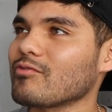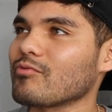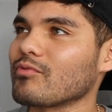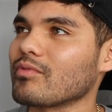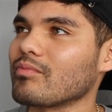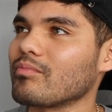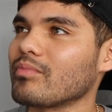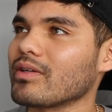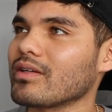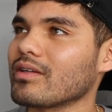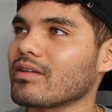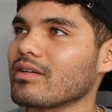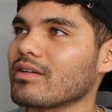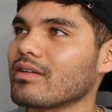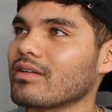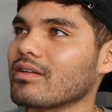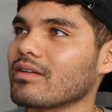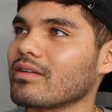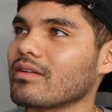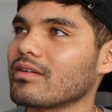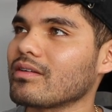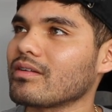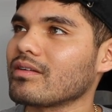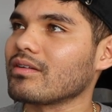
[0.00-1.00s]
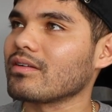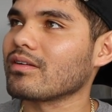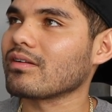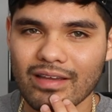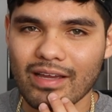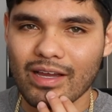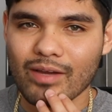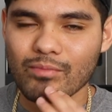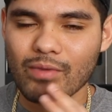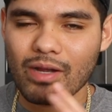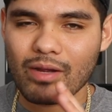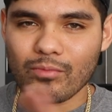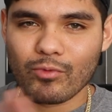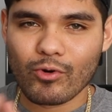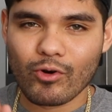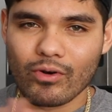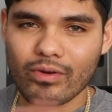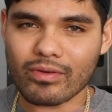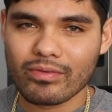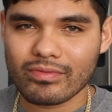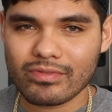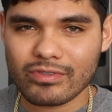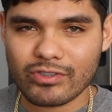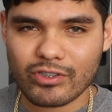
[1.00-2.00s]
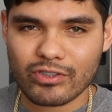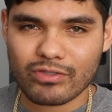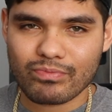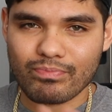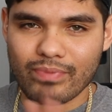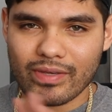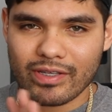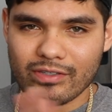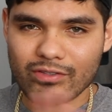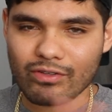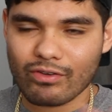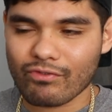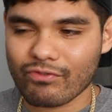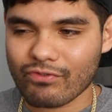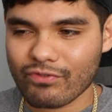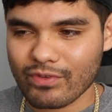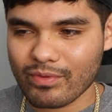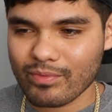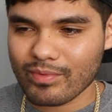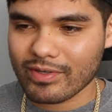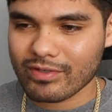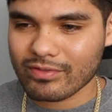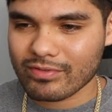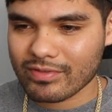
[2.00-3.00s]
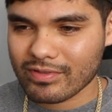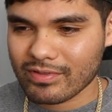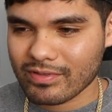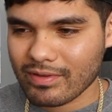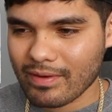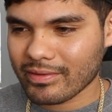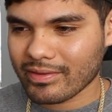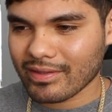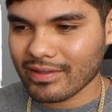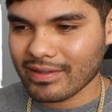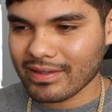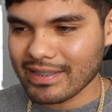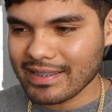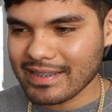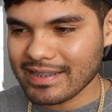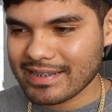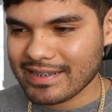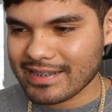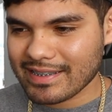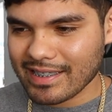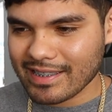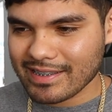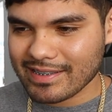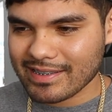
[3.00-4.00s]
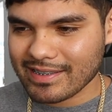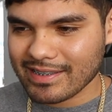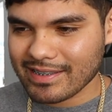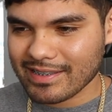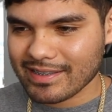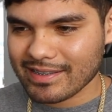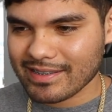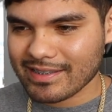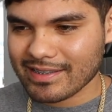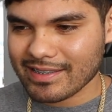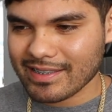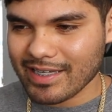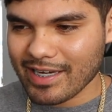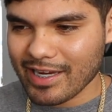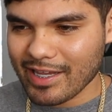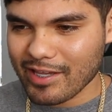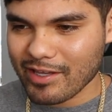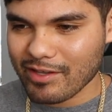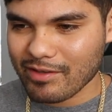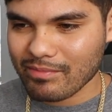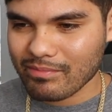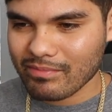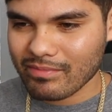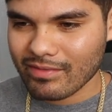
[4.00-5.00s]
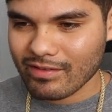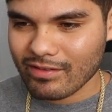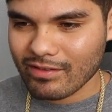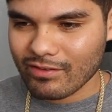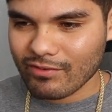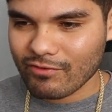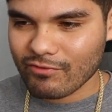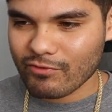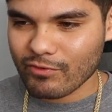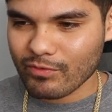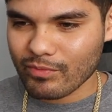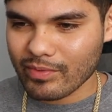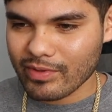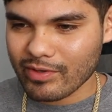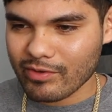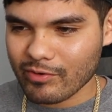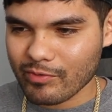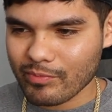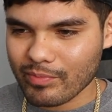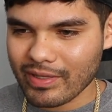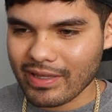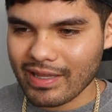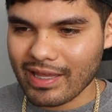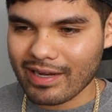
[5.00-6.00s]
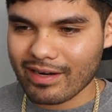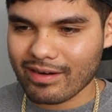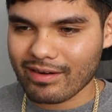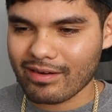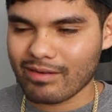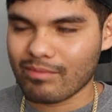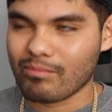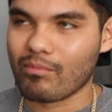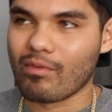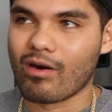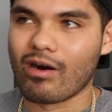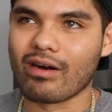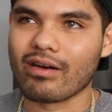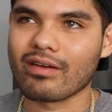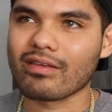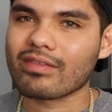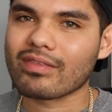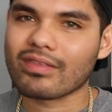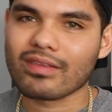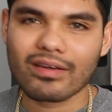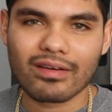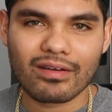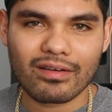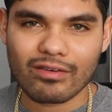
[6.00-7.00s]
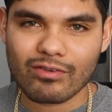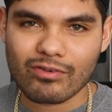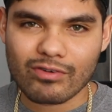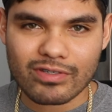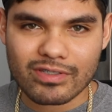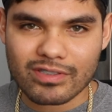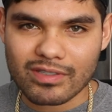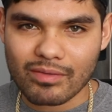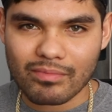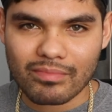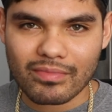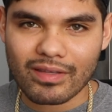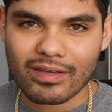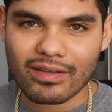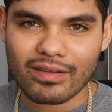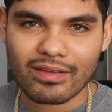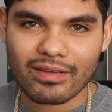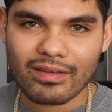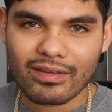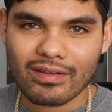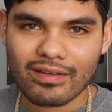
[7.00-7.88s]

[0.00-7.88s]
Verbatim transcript: would be, I'm, I'm going just based on females. But the least sexiest name for me would be like a Martha or something.